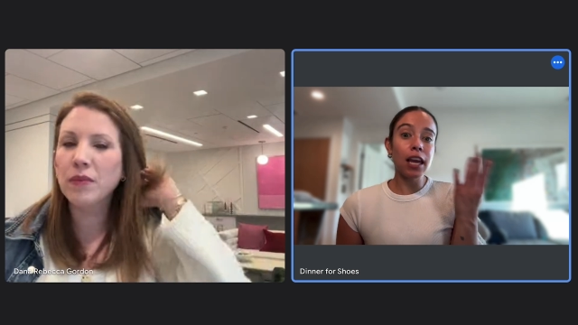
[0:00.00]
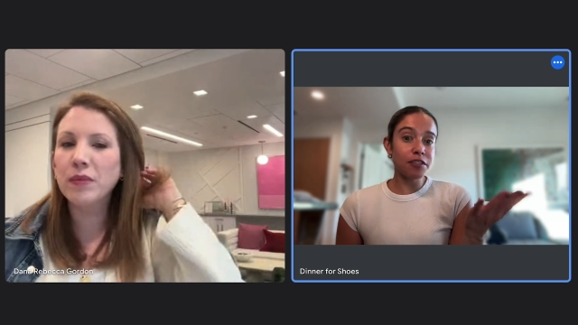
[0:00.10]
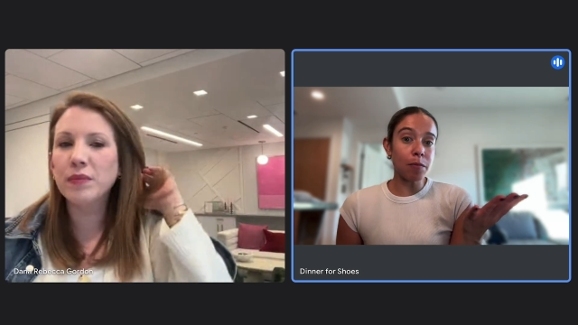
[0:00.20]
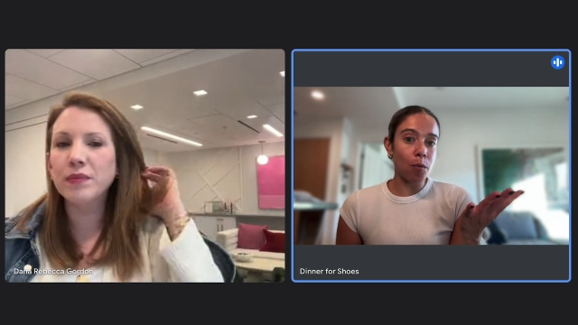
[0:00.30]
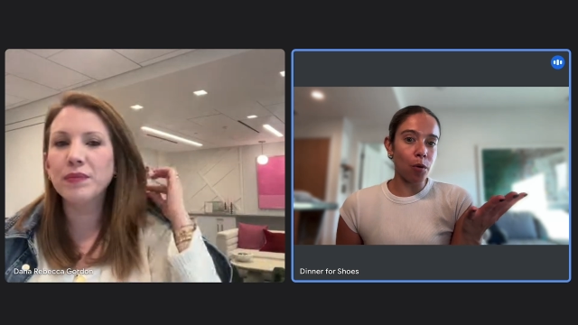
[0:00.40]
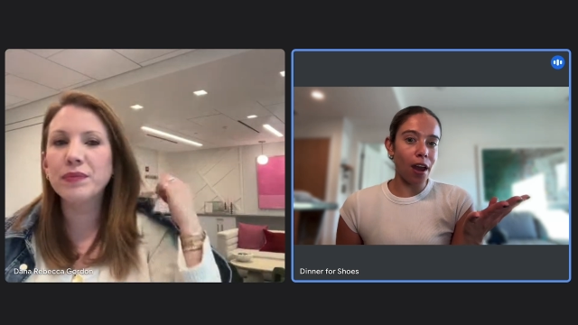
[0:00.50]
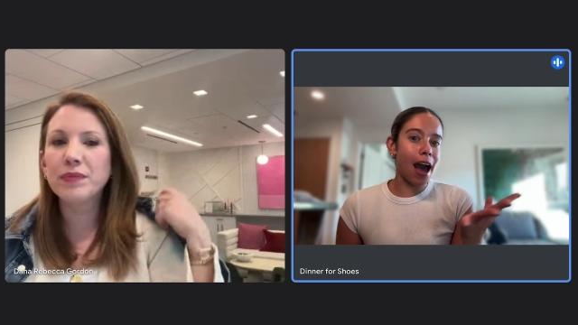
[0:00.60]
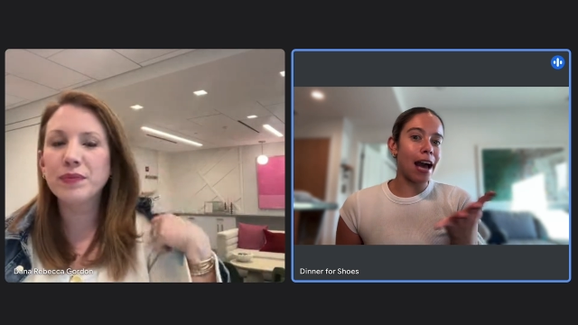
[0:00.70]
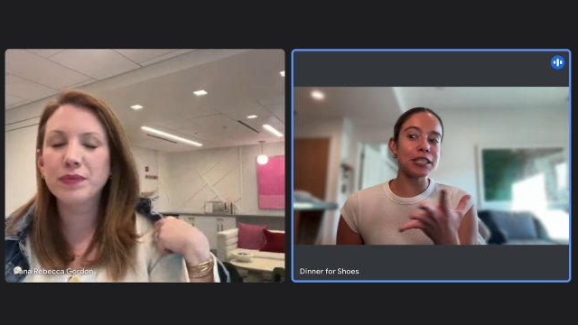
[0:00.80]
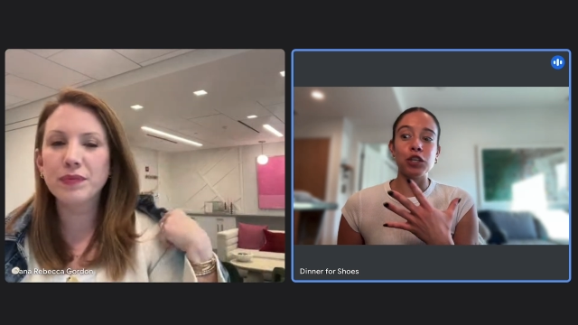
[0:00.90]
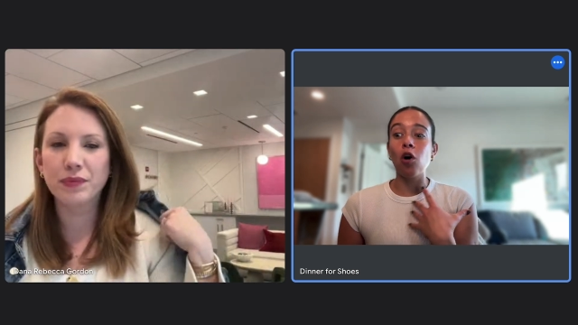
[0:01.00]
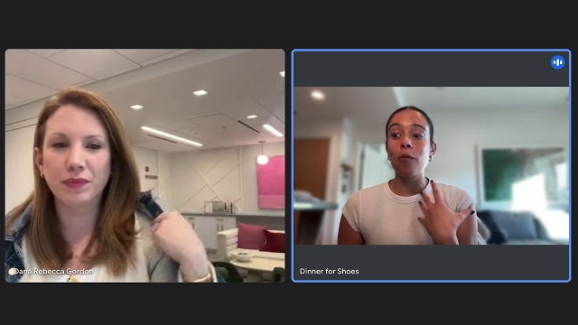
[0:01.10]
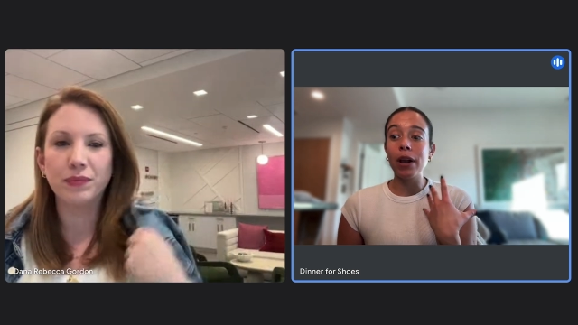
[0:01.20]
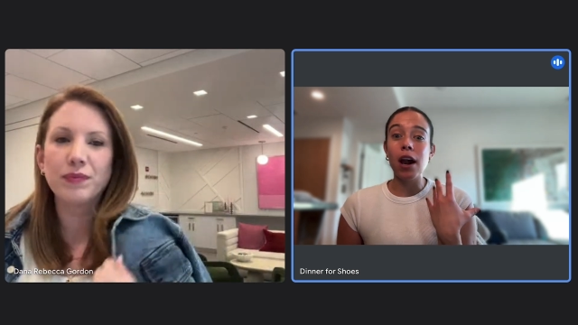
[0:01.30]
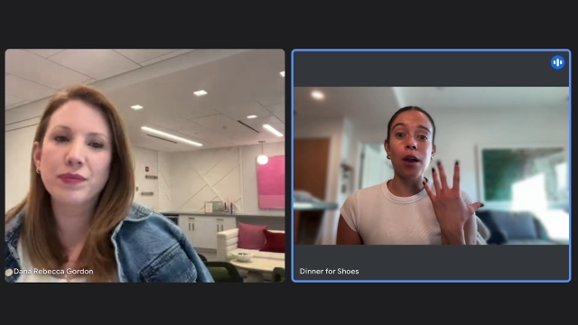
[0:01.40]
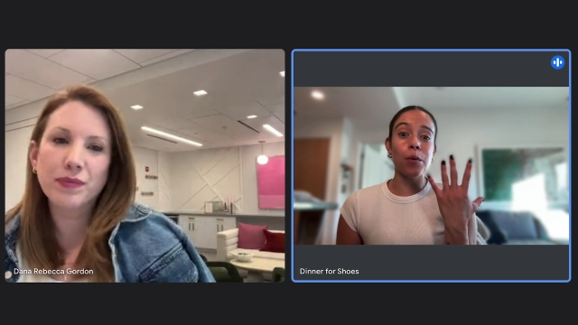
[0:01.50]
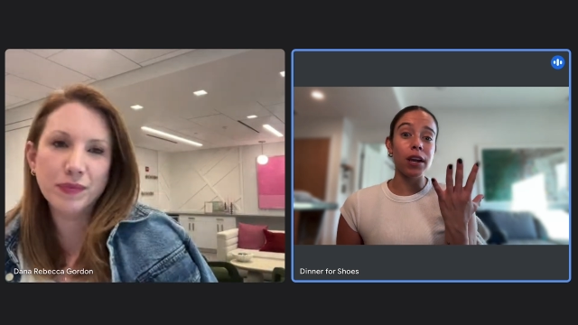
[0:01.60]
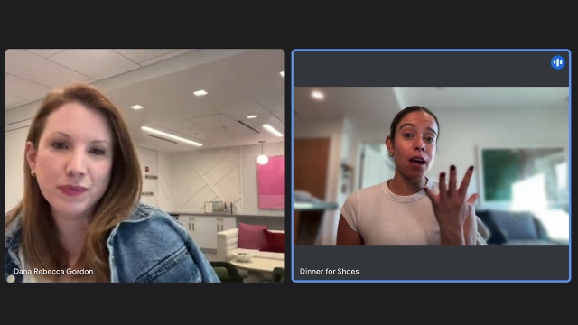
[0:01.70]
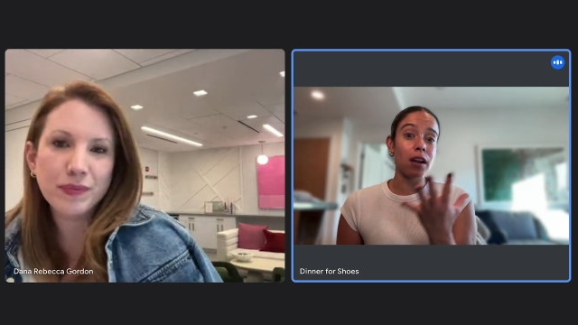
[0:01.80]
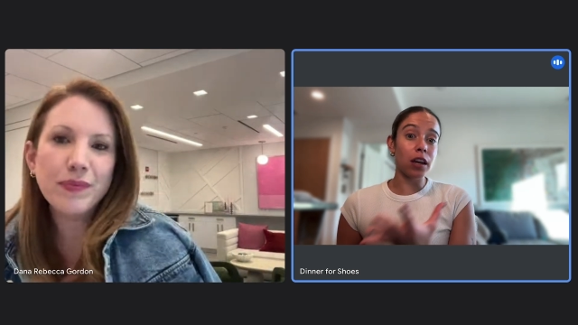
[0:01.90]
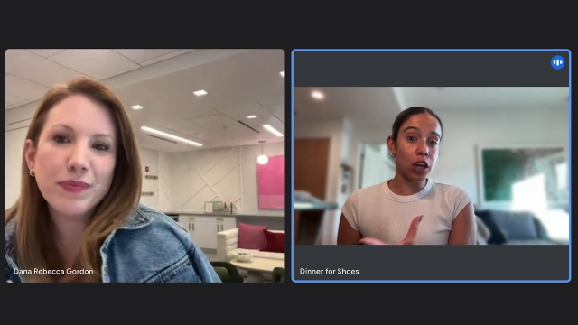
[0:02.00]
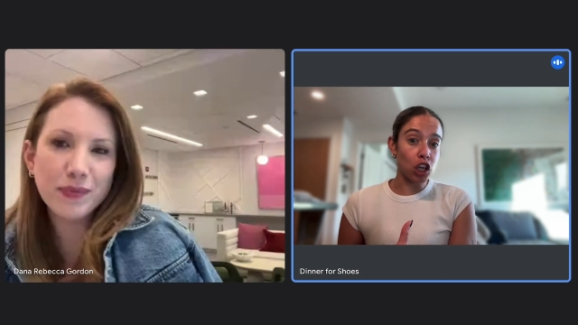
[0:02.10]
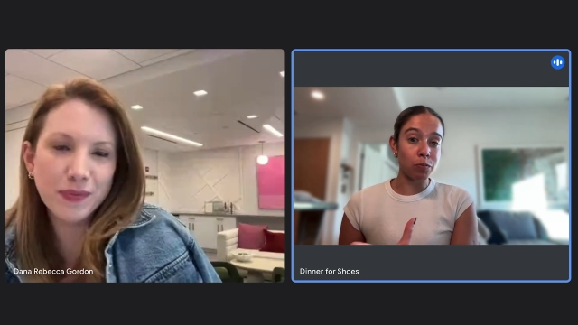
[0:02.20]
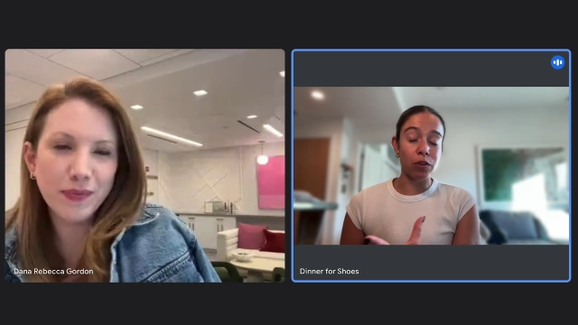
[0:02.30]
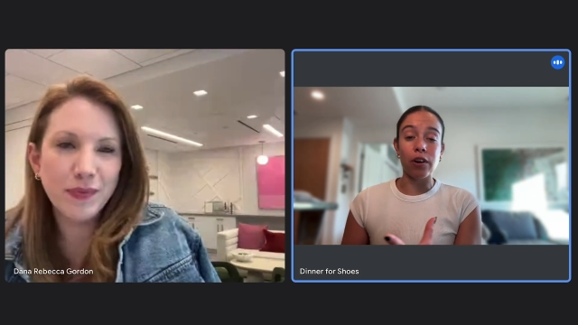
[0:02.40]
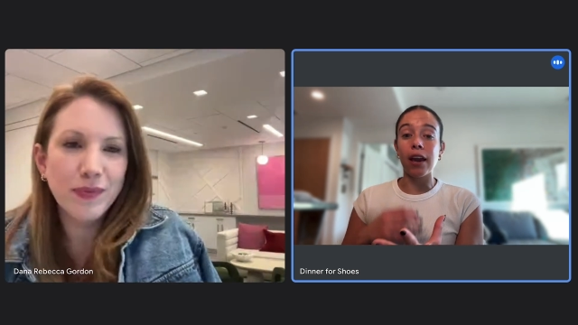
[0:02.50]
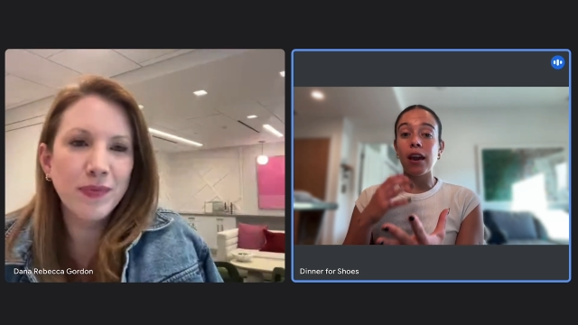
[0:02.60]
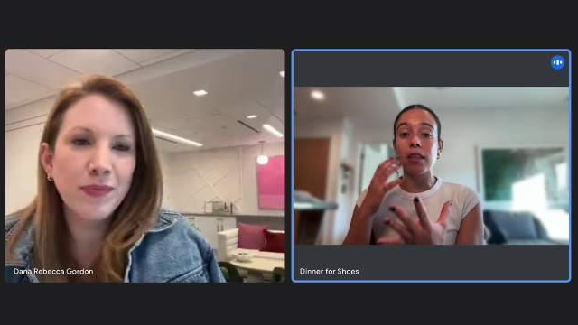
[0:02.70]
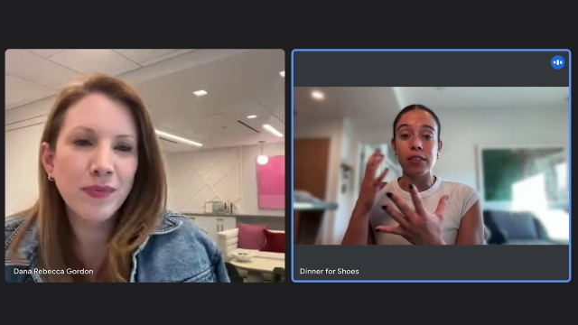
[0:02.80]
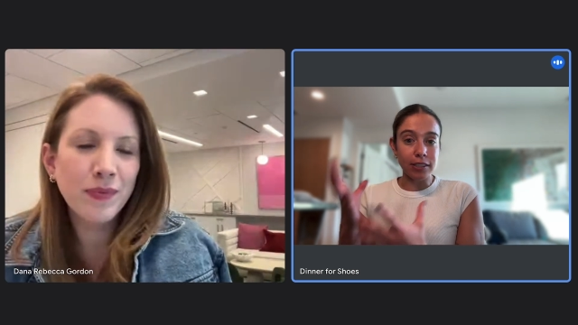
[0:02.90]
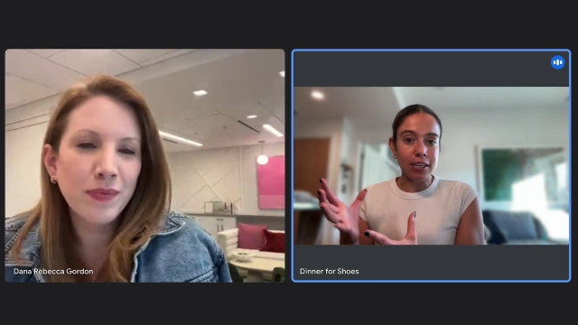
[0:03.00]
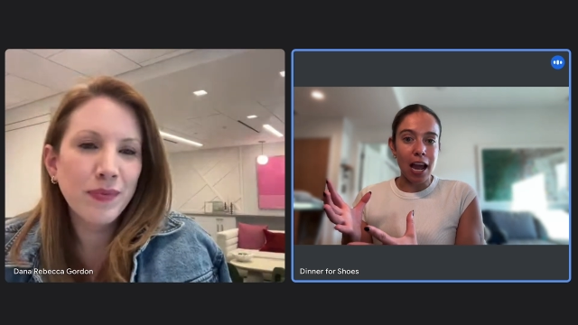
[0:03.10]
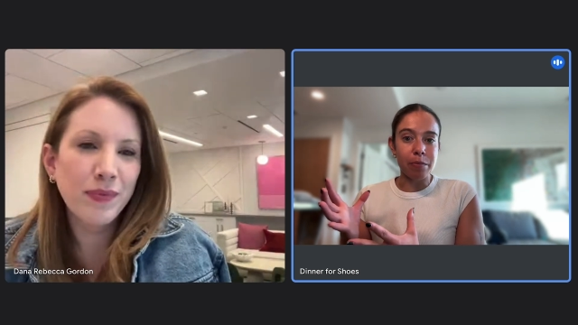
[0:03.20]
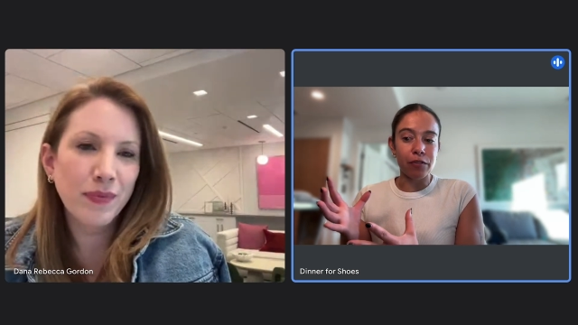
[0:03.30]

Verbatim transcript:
Speaker 1: if someone were to ask you, oh my God, I want to get an engagement ring this time